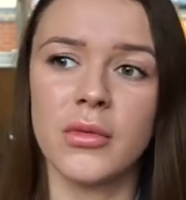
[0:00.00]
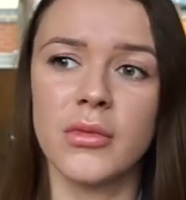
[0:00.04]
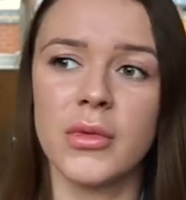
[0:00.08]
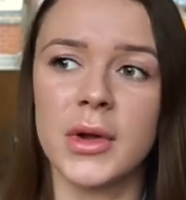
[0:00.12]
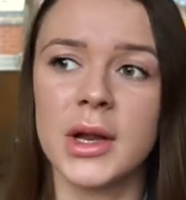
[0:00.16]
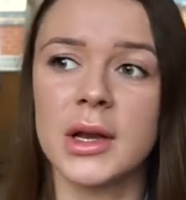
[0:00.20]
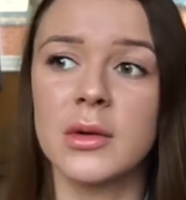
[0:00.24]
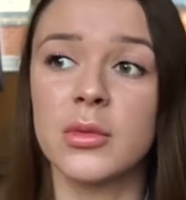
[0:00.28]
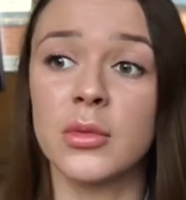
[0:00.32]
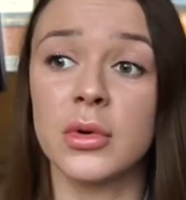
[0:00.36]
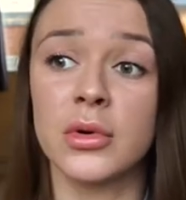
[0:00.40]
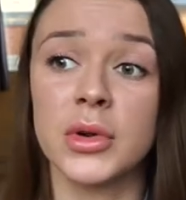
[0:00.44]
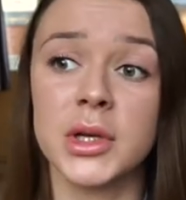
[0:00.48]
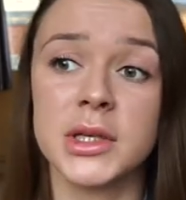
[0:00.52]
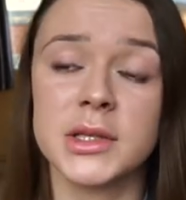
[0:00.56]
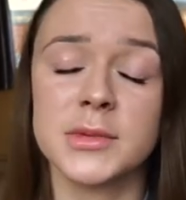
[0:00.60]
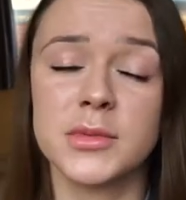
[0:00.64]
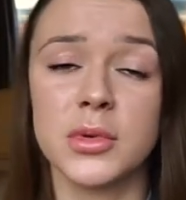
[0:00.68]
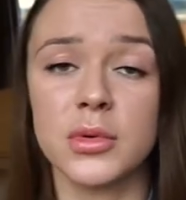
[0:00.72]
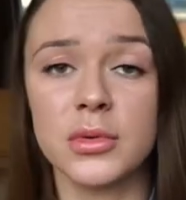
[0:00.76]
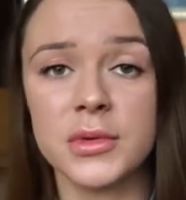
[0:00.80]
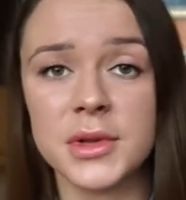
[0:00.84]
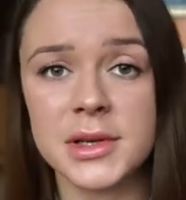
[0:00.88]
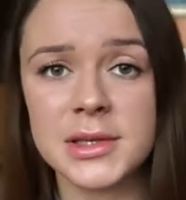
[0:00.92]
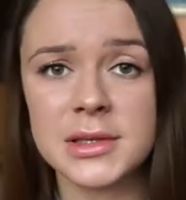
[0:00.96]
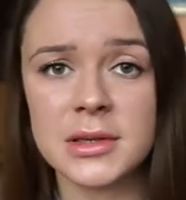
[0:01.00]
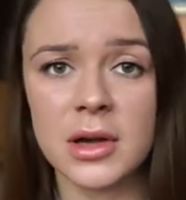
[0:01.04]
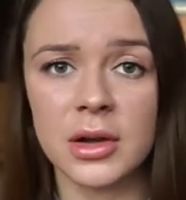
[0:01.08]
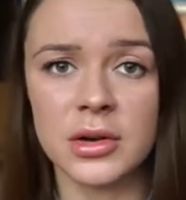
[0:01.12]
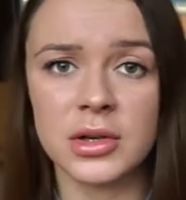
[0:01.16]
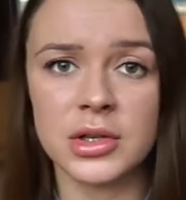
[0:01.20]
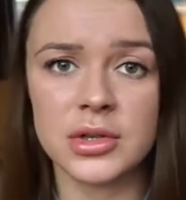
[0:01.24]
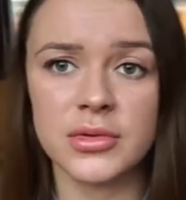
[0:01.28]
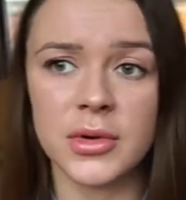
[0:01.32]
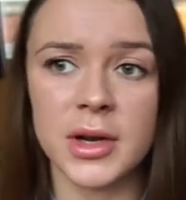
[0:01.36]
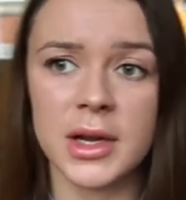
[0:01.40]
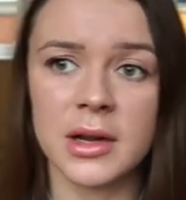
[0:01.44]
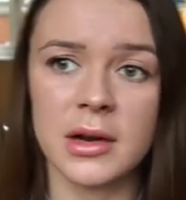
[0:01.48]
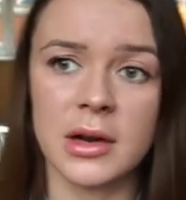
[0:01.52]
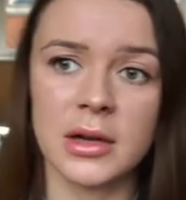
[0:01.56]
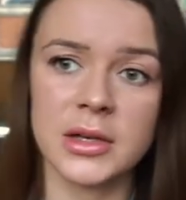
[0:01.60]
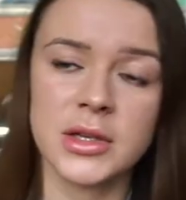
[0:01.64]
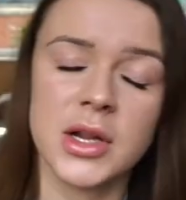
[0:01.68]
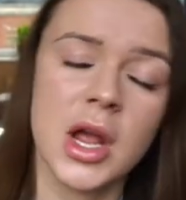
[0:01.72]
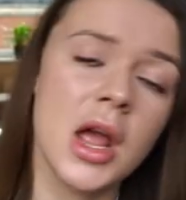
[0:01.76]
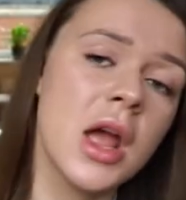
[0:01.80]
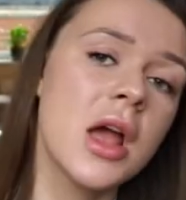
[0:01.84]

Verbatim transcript: I really want to explore this country. And I,